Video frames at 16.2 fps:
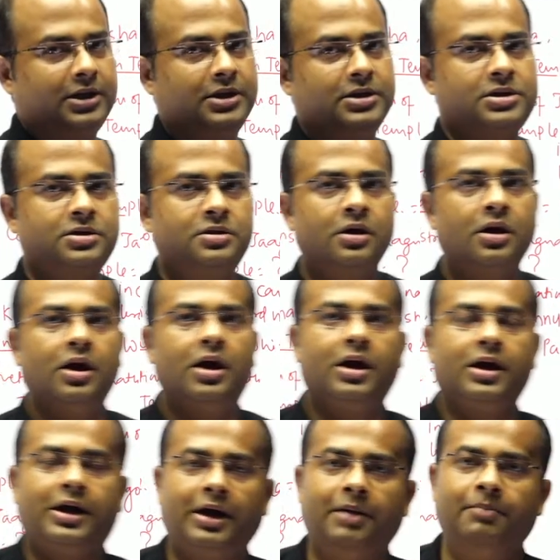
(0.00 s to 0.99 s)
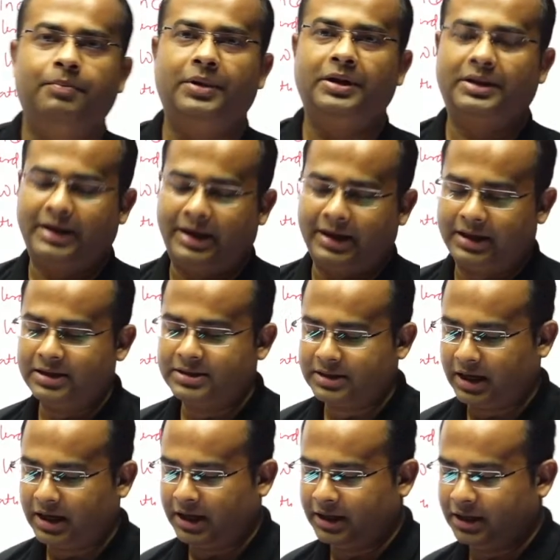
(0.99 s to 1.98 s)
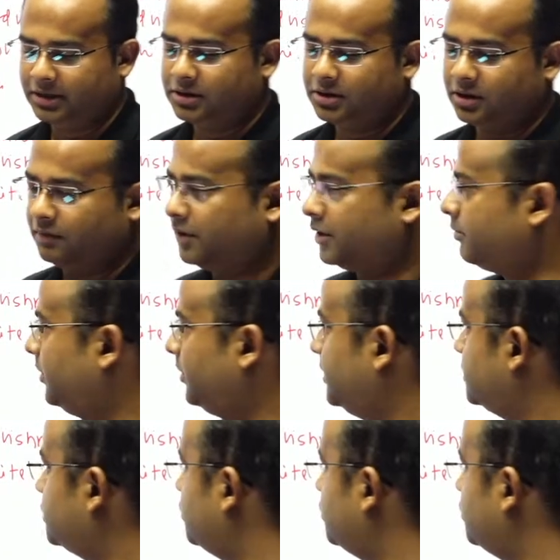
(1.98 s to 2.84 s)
this temple, that is Ananta Varman.